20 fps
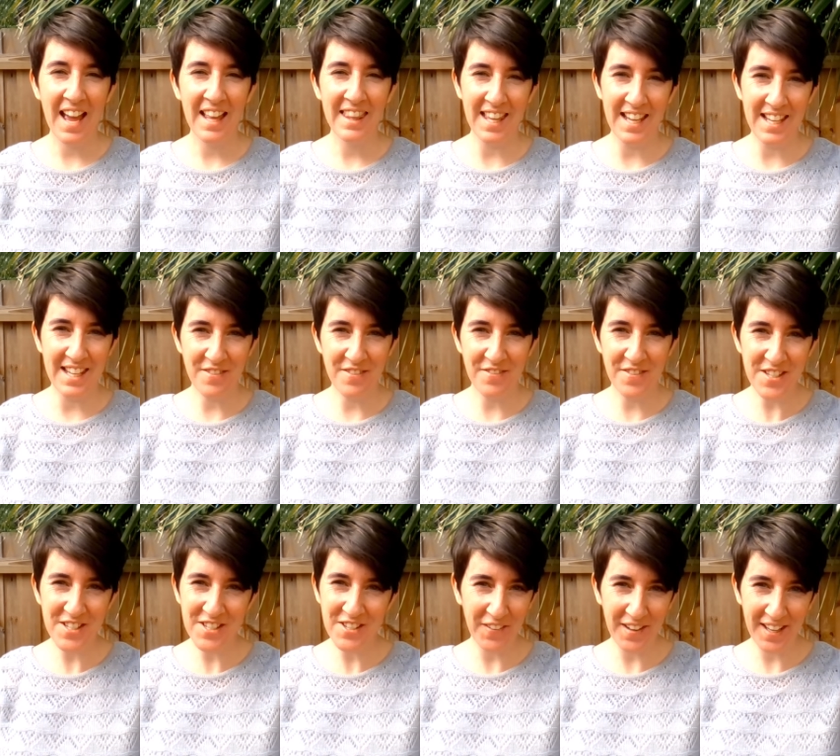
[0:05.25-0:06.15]
Thank you for
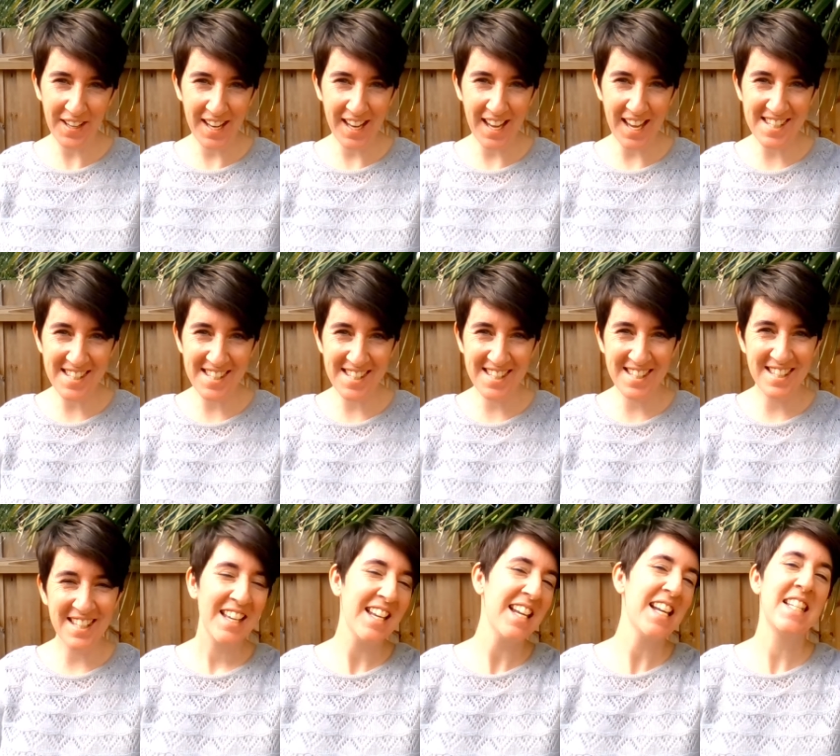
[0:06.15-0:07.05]
joining us.
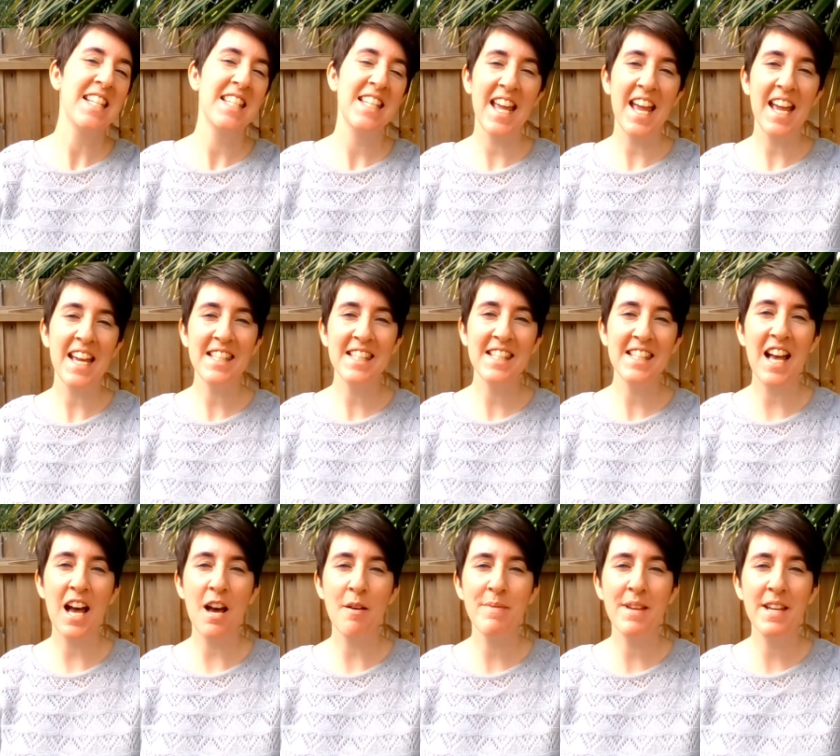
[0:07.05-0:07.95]
Today's
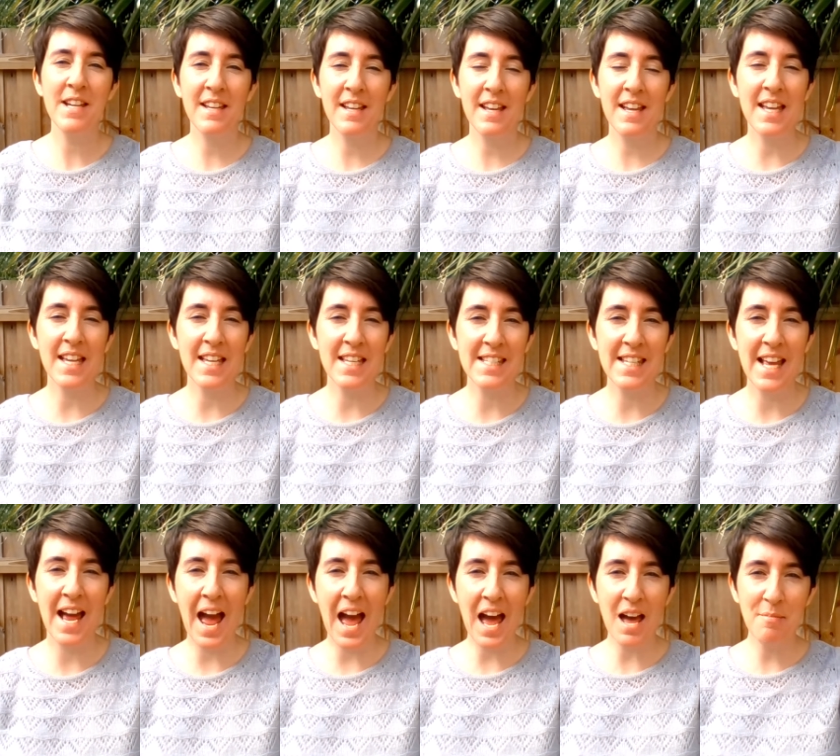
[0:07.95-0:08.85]
topic is
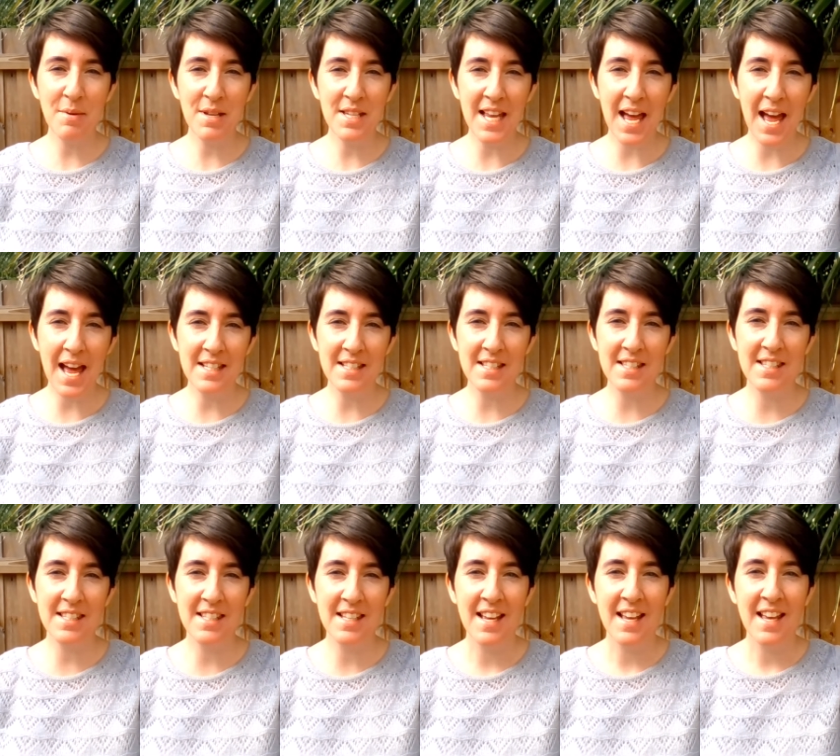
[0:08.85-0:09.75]

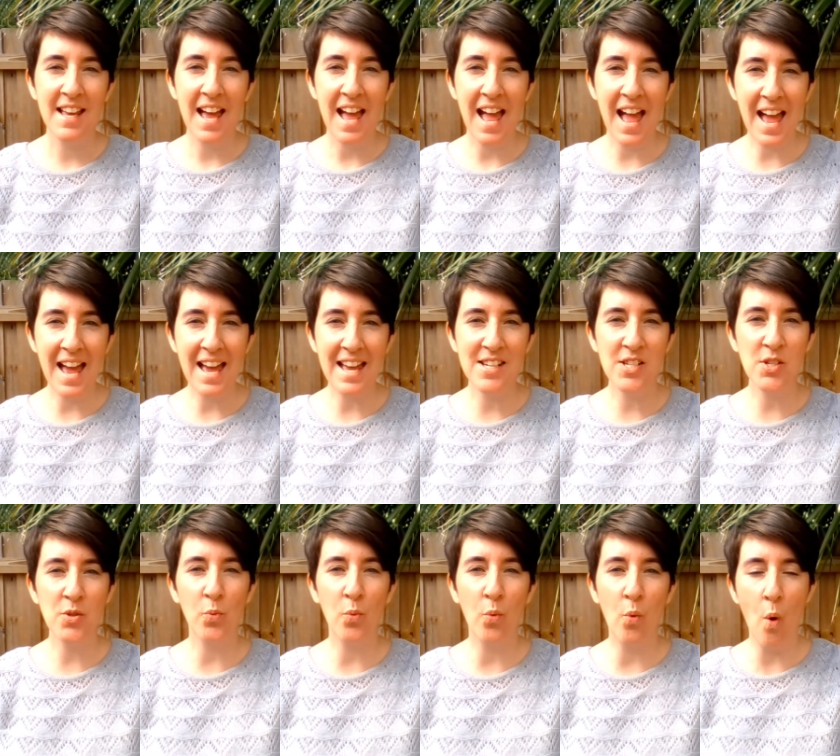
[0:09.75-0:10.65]
habitats
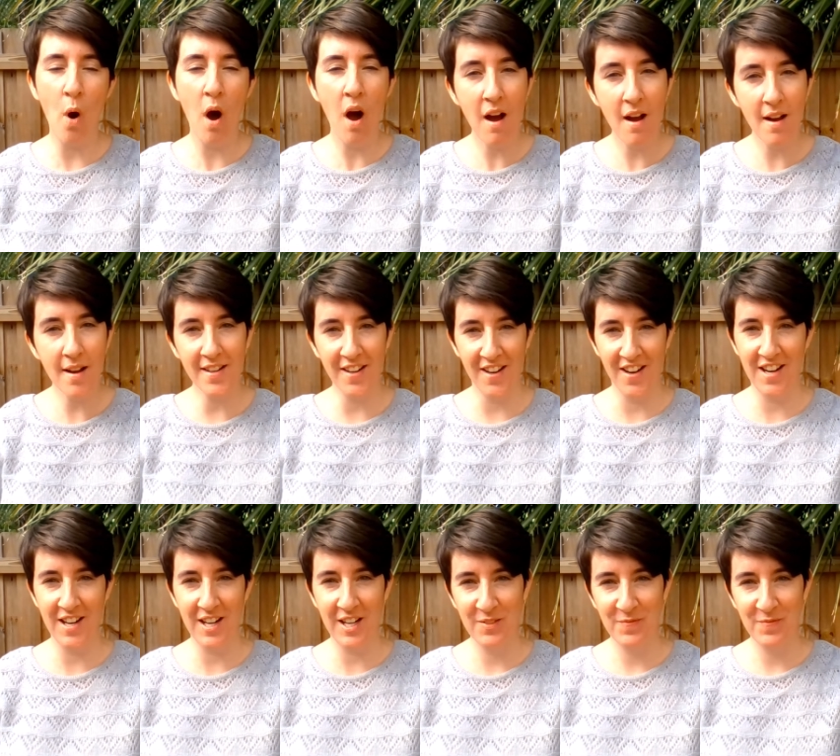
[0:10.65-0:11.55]
and water.